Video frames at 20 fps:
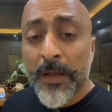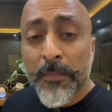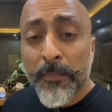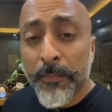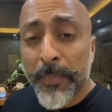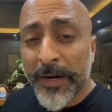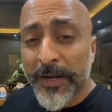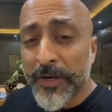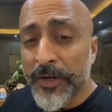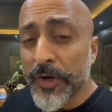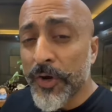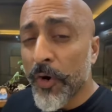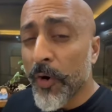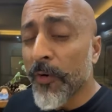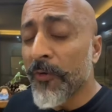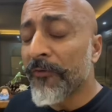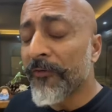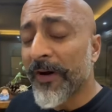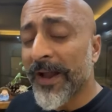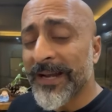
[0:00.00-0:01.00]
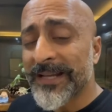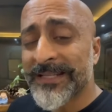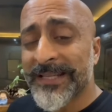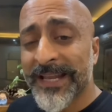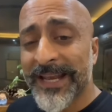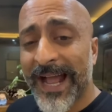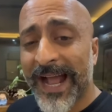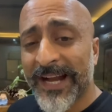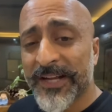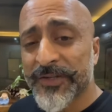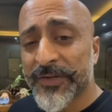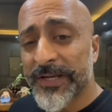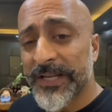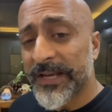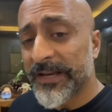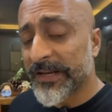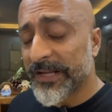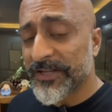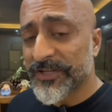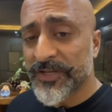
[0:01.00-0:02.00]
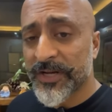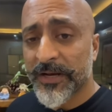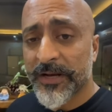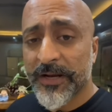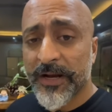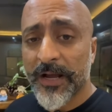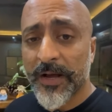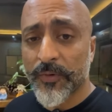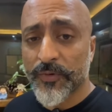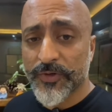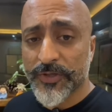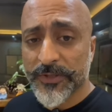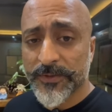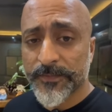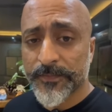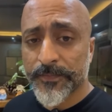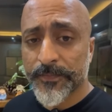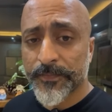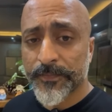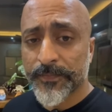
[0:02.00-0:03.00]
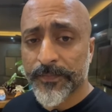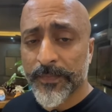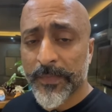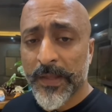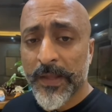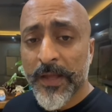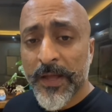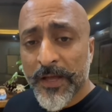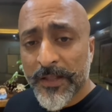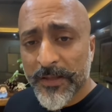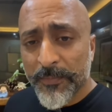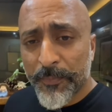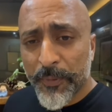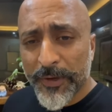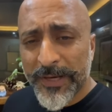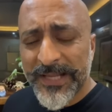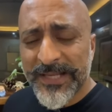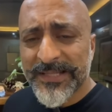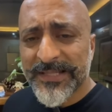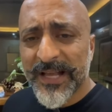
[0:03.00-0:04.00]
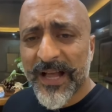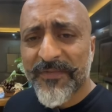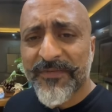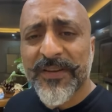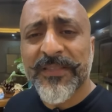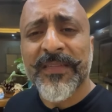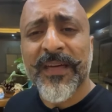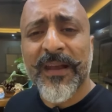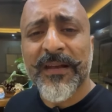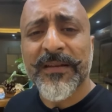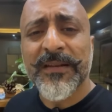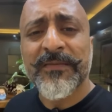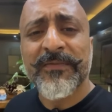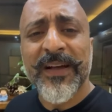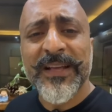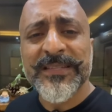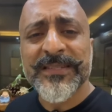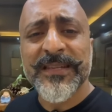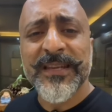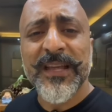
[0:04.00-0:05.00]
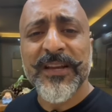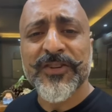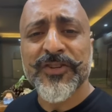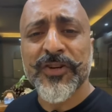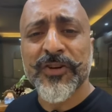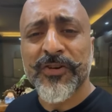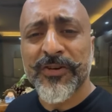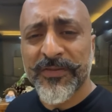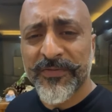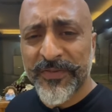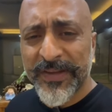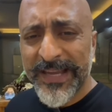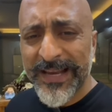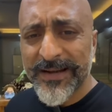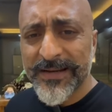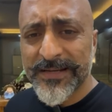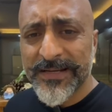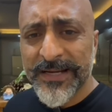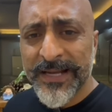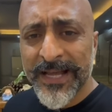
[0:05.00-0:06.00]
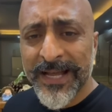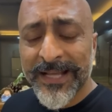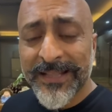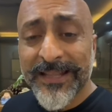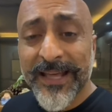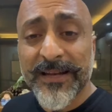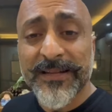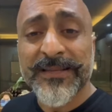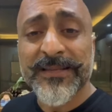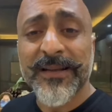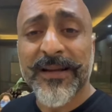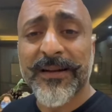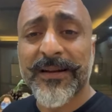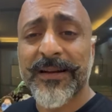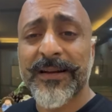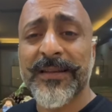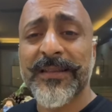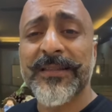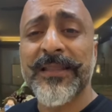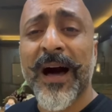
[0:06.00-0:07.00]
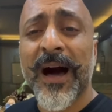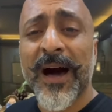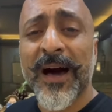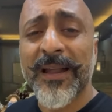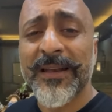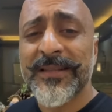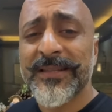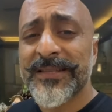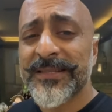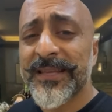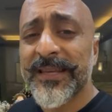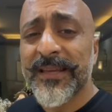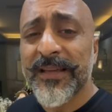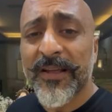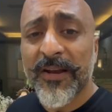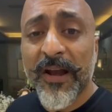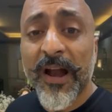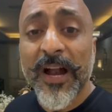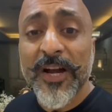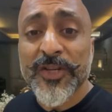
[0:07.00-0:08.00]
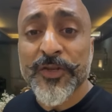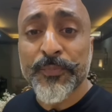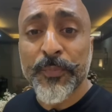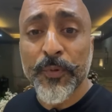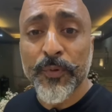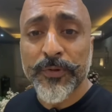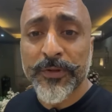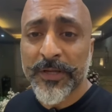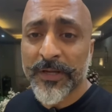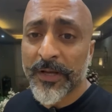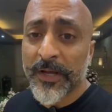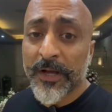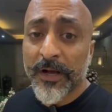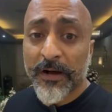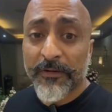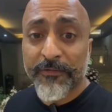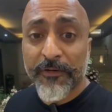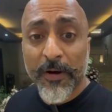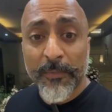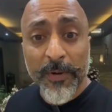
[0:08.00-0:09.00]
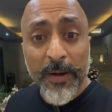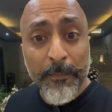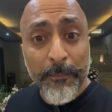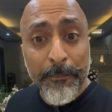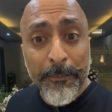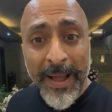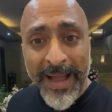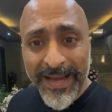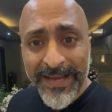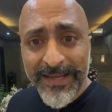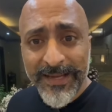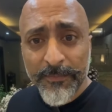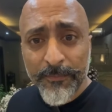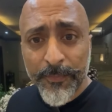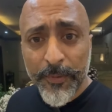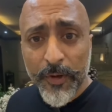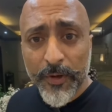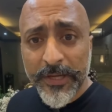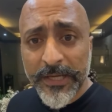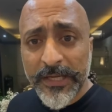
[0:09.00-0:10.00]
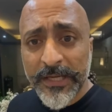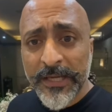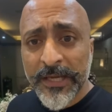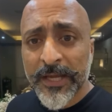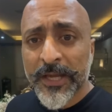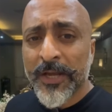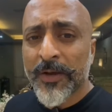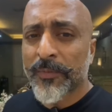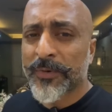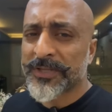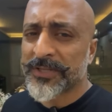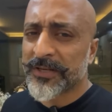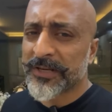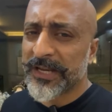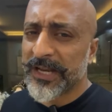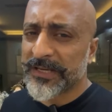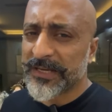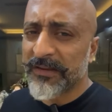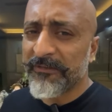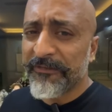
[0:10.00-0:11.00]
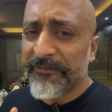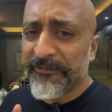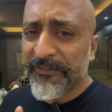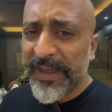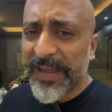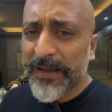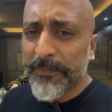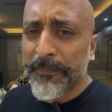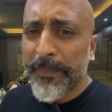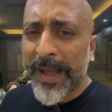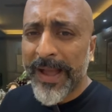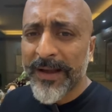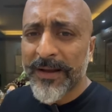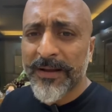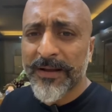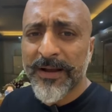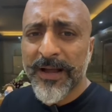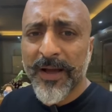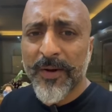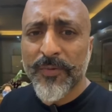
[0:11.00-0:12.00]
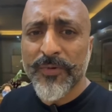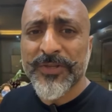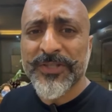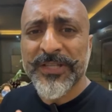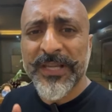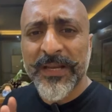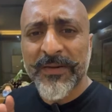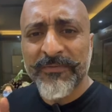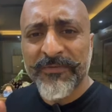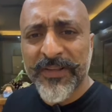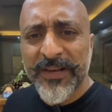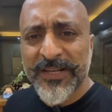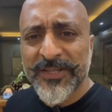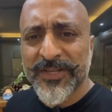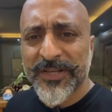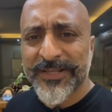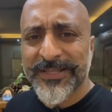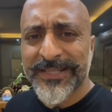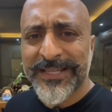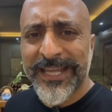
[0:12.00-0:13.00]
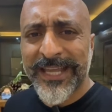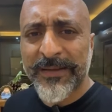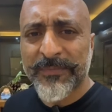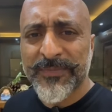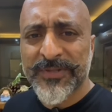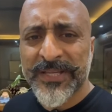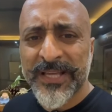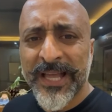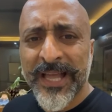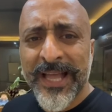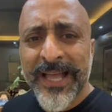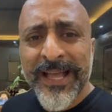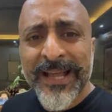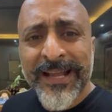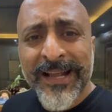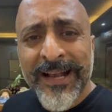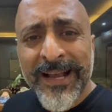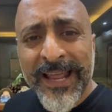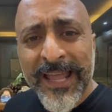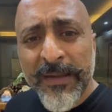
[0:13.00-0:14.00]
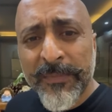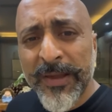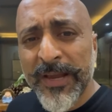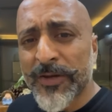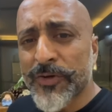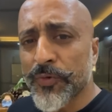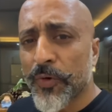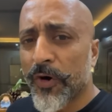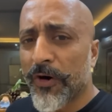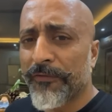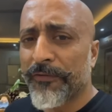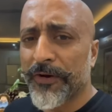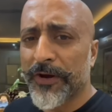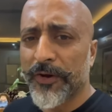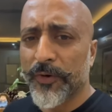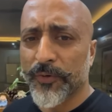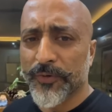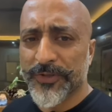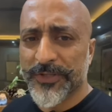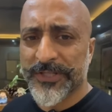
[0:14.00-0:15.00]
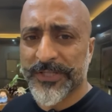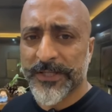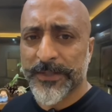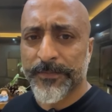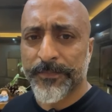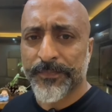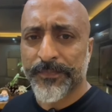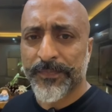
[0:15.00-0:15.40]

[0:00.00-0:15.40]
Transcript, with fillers: but no funds had actually reached her account. The police, after thorough investigation, revealed that a certain Dhan Singh Rajput, a former bank employee, was creating fake bank accounts in villagers' names, claiming to offer loans.